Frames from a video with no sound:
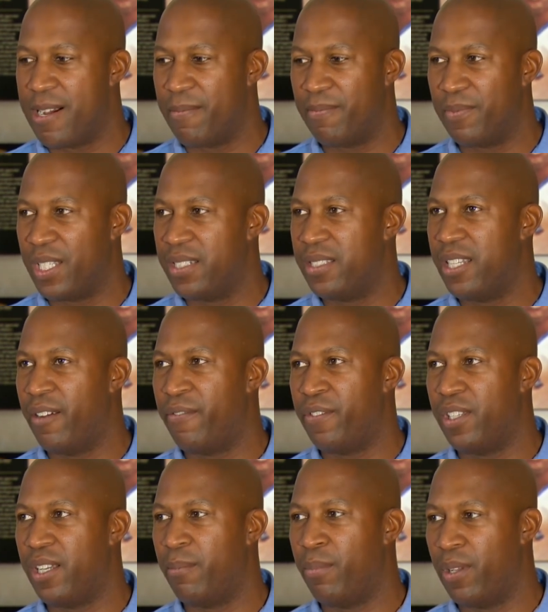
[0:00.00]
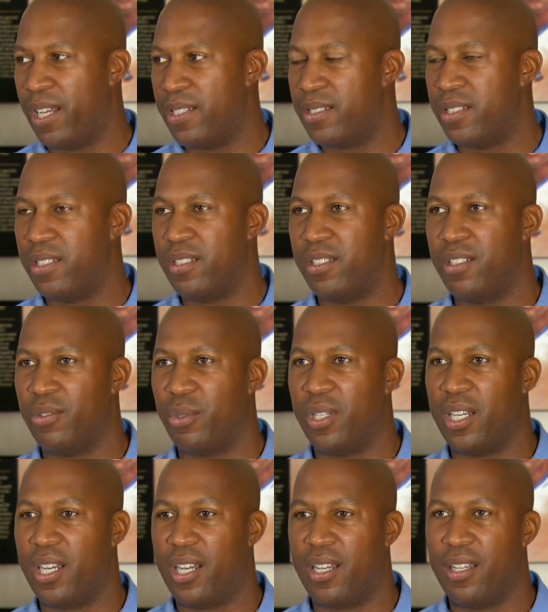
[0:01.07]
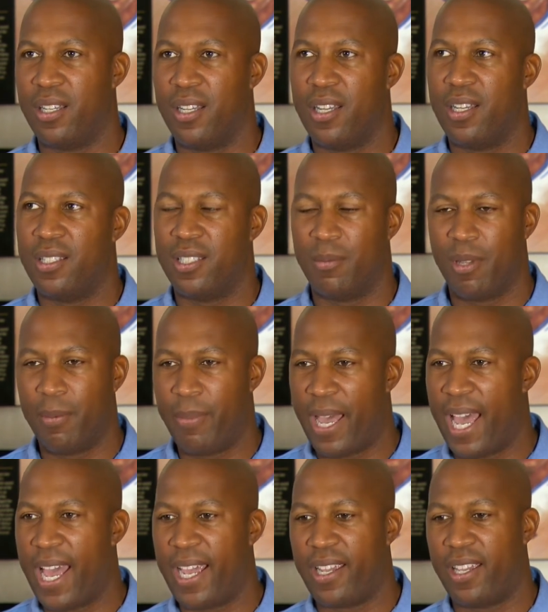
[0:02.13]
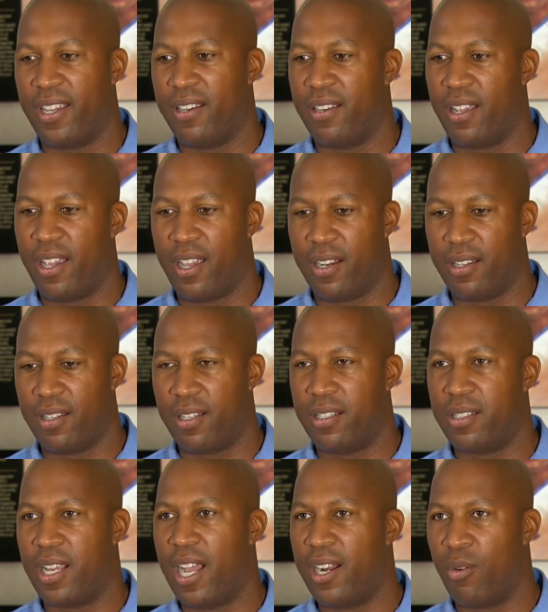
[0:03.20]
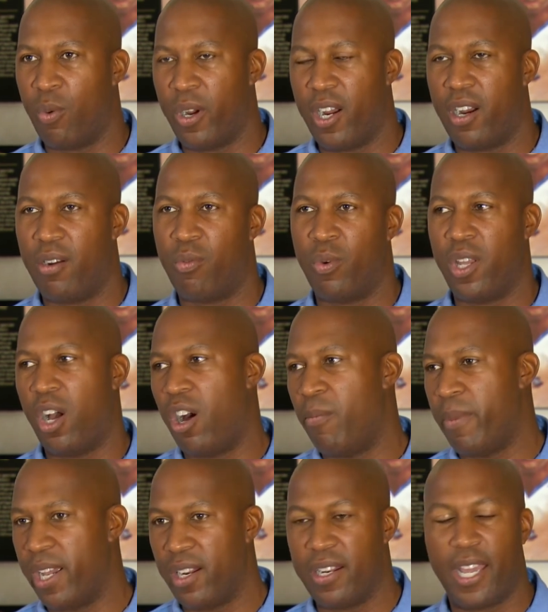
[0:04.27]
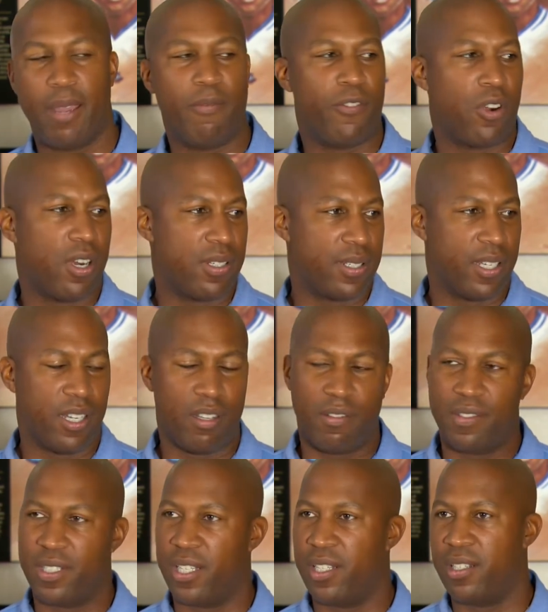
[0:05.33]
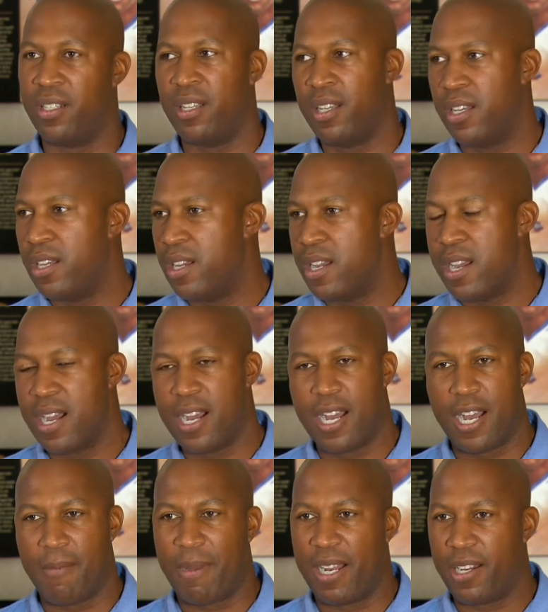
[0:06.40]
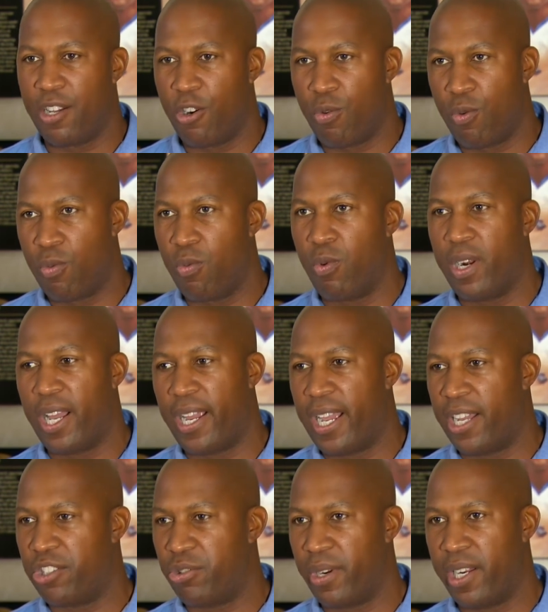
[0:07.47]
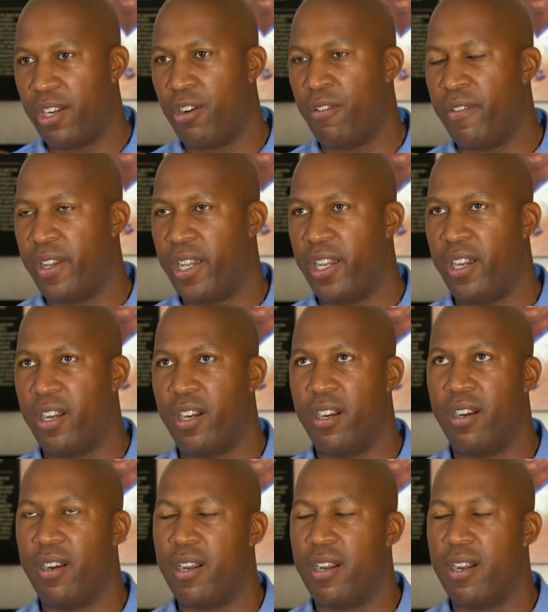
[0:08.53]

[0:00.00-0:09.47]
it's definitely a blessing to be back, and it's kind of where we all made a name for ourselves. And I know when I got traded over here,